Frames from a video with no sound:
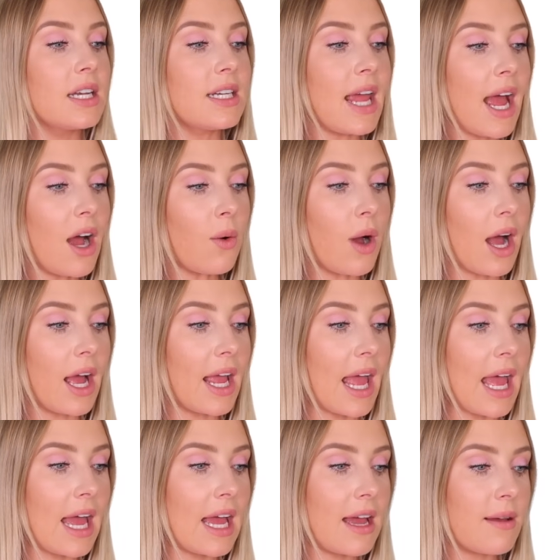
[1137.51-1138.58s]
Now I
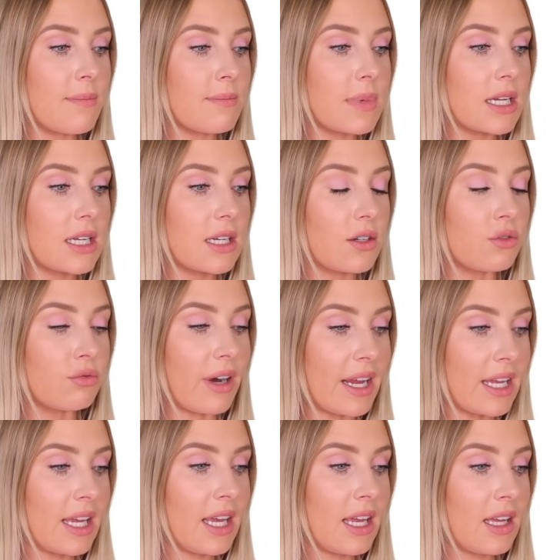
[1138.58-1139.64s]
am
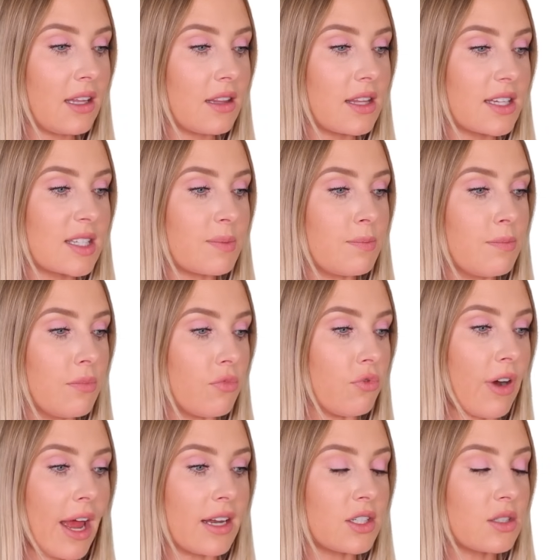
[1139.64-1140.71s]
raking this
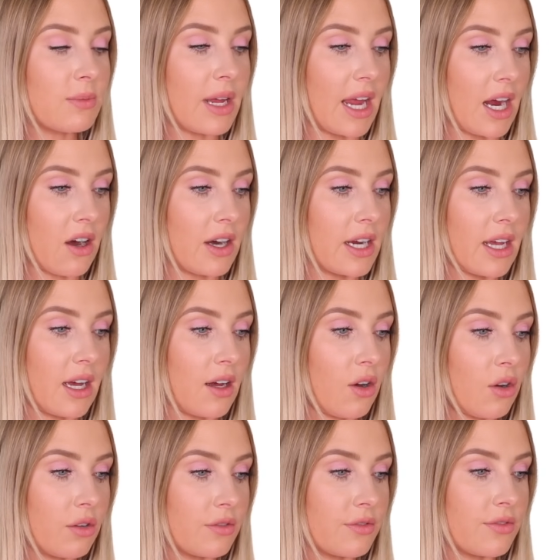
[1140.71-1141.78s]
random area
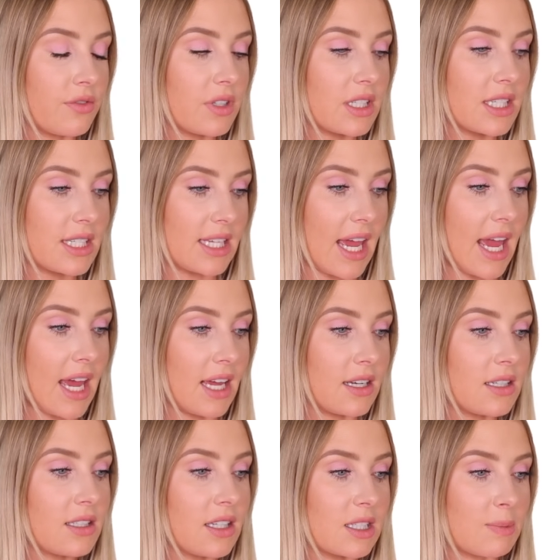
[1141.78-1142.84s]
of
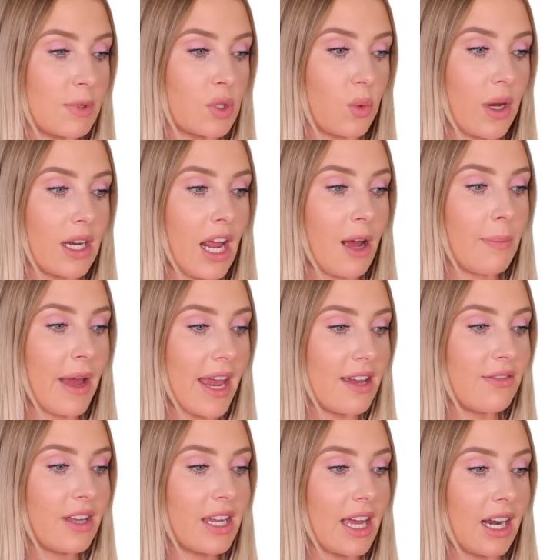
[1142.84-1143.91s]
sand that's between our
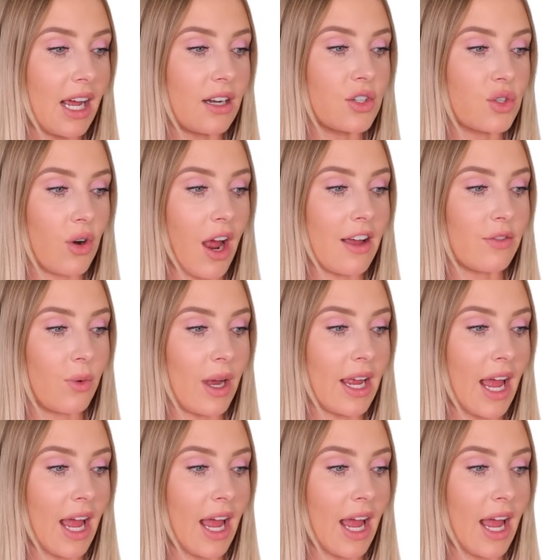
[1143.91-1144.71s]
paving and our driveway